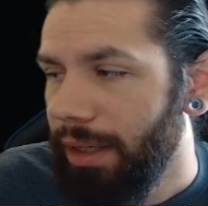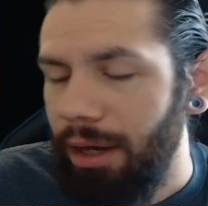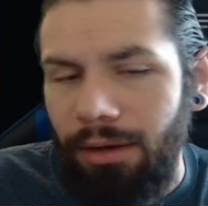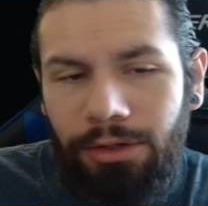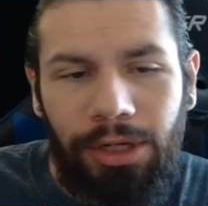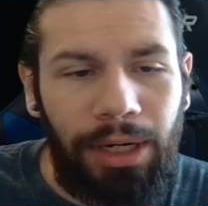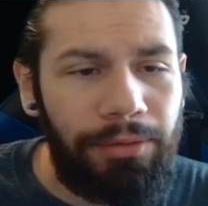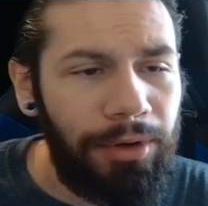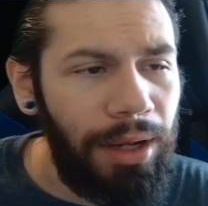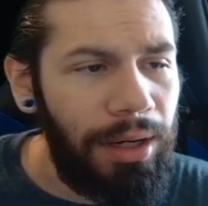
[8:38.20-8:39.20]
oh shit, I
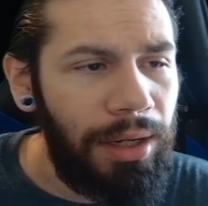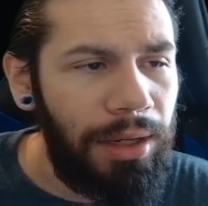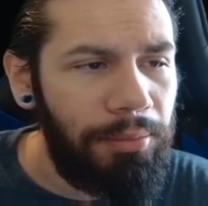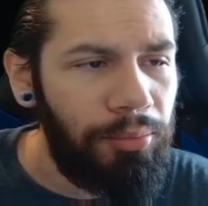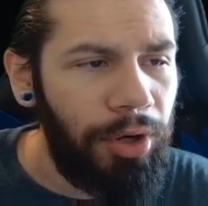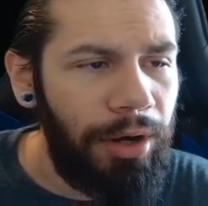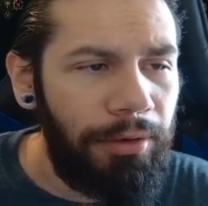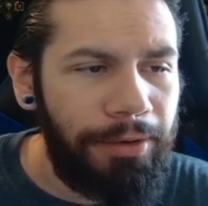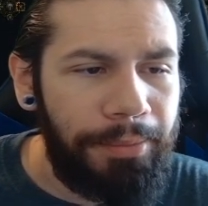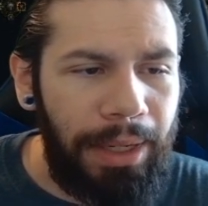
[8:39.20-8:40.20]
forgot to bring
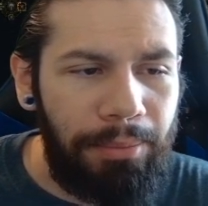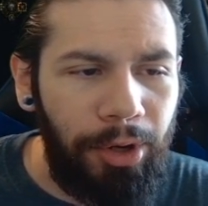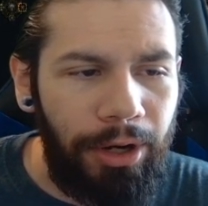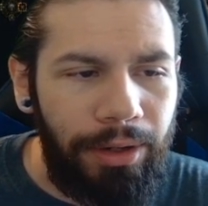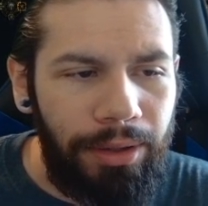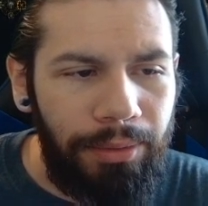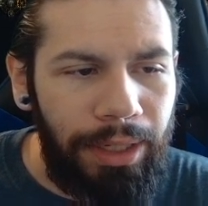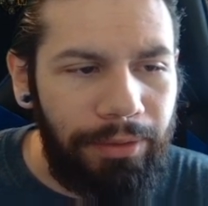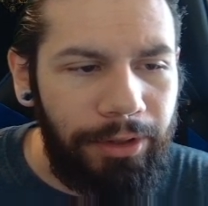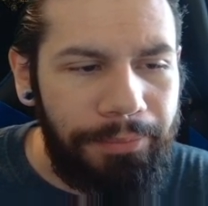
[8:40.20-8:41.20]
over my Merc,
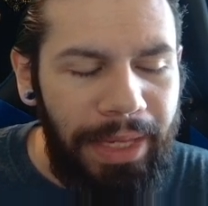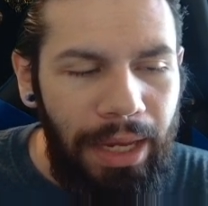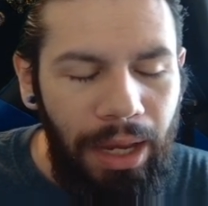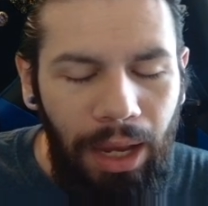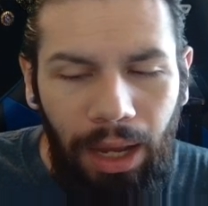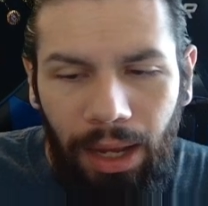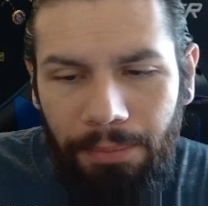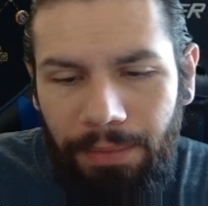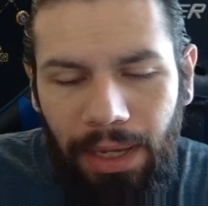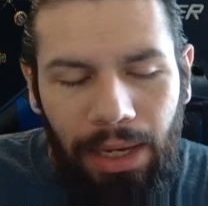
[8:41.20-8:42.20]
whatever.
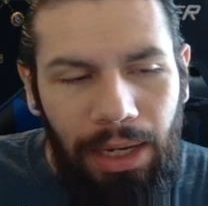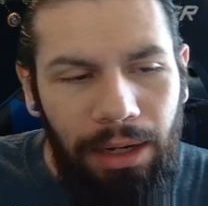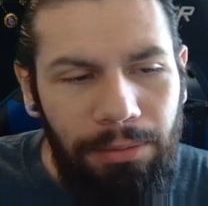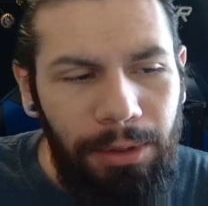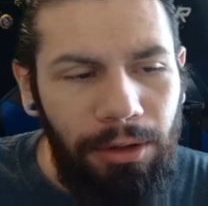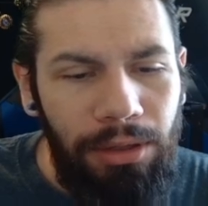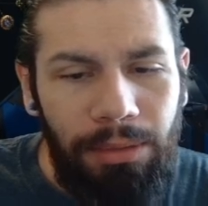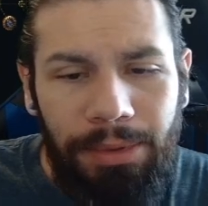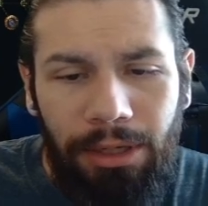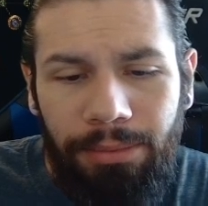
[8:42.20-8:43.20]
If we go to
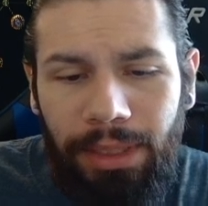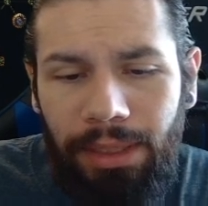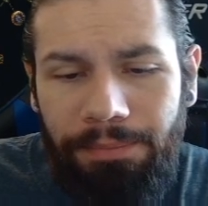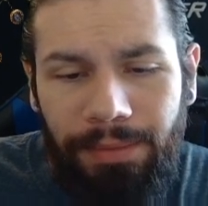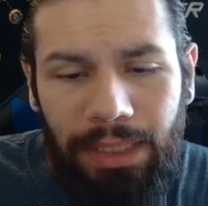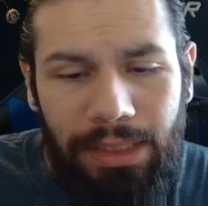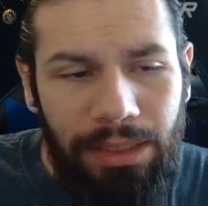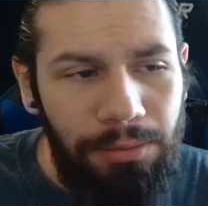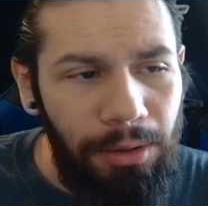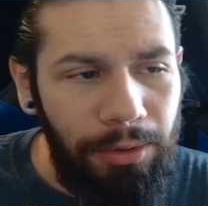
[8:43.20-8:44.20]
the POB, this
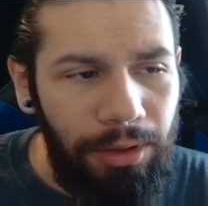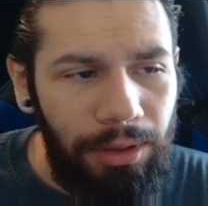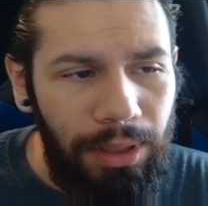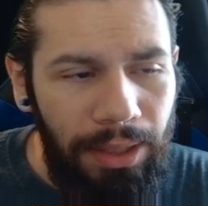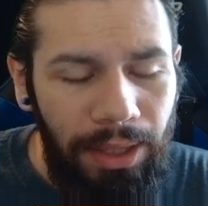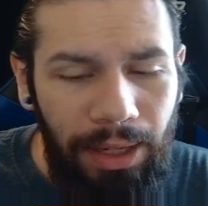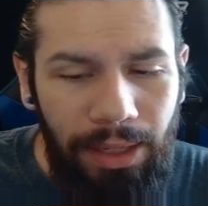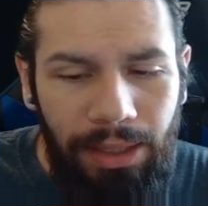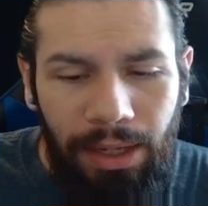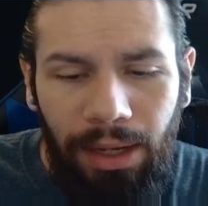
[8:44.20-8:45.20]
is what we're looking
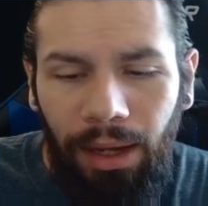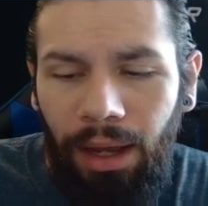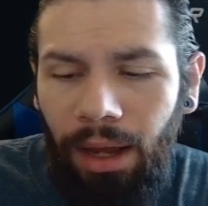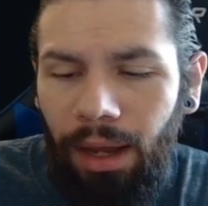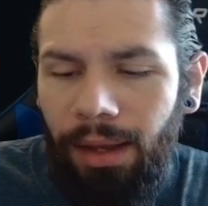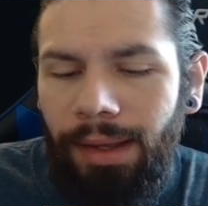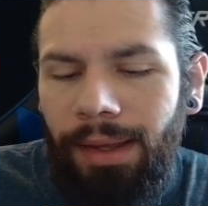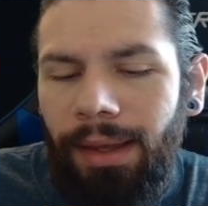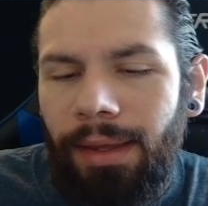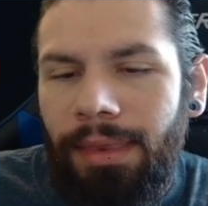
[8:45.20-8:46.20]
like.
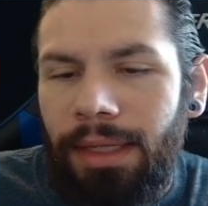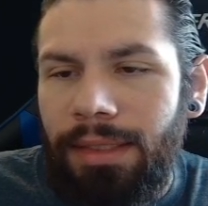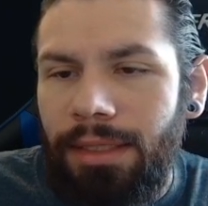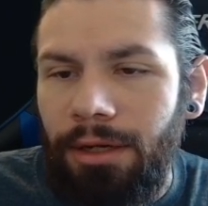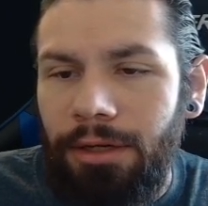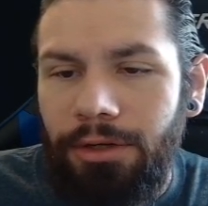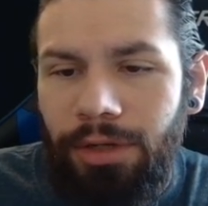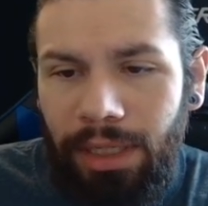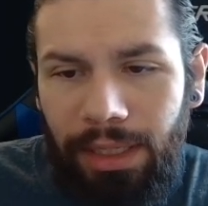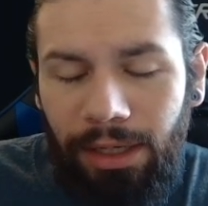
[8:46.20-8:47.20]
This is our
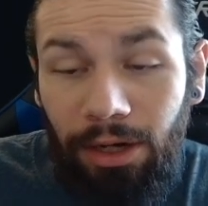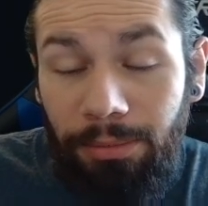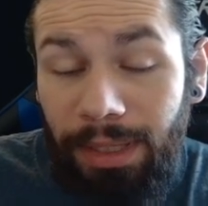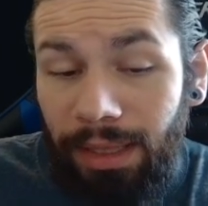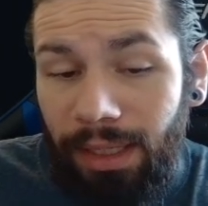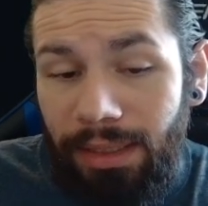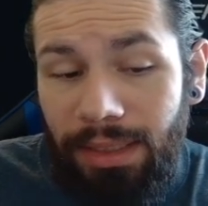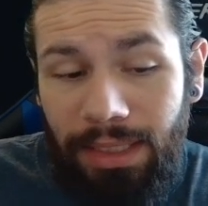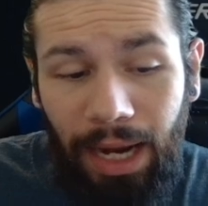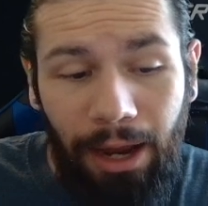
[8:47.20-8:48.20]
tree. It'll be
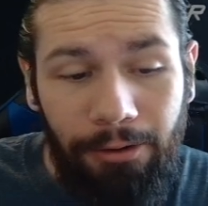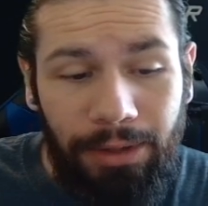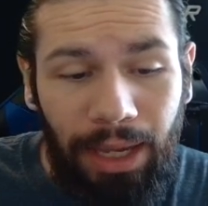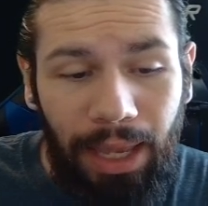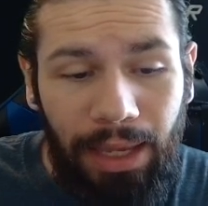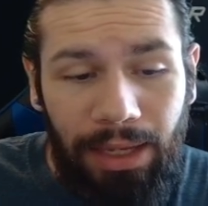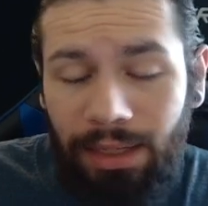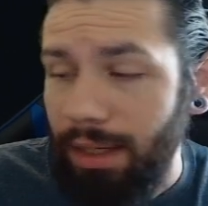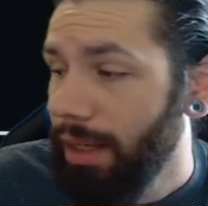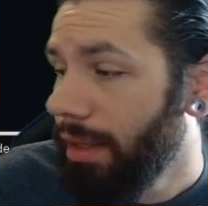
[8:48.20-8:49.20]
linked down
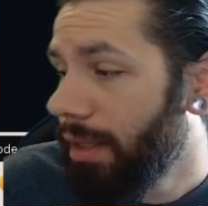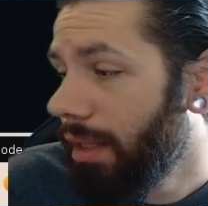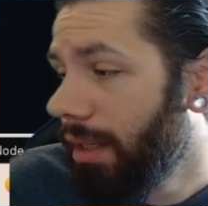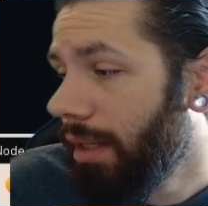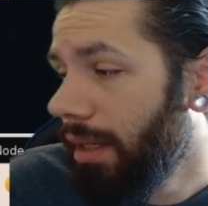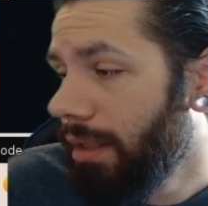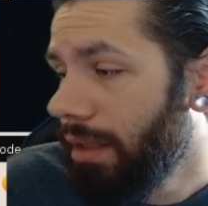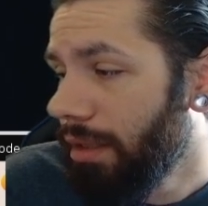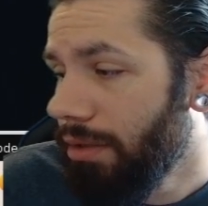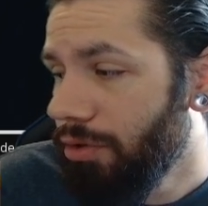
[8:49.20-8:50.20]
in the
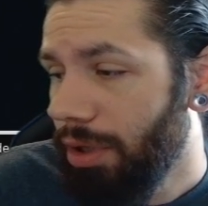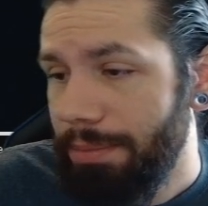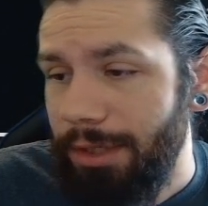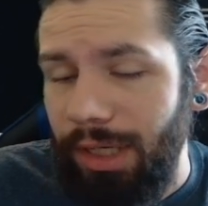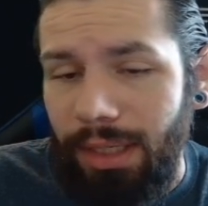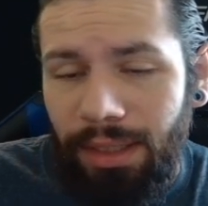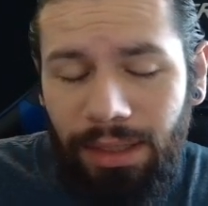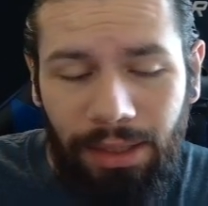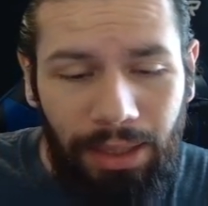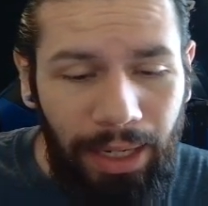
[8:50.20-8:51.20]
description,
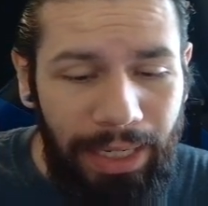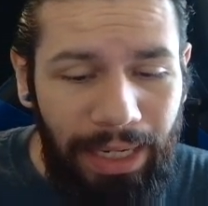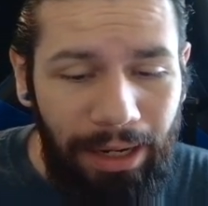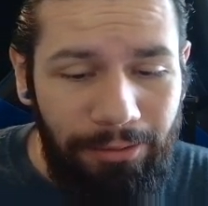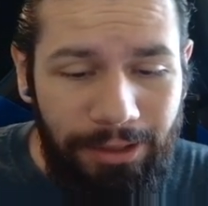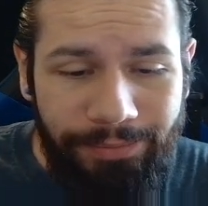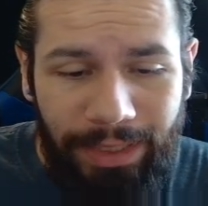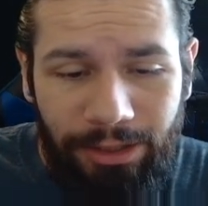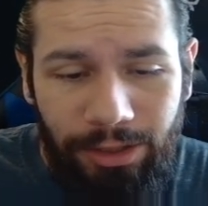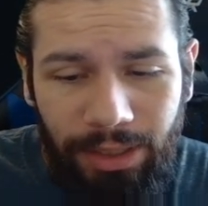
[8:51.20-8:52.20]
like I was
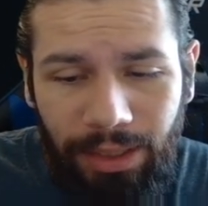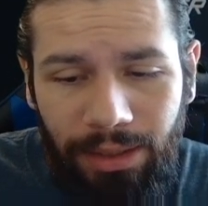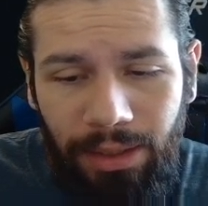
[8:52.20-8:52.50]
mentioning.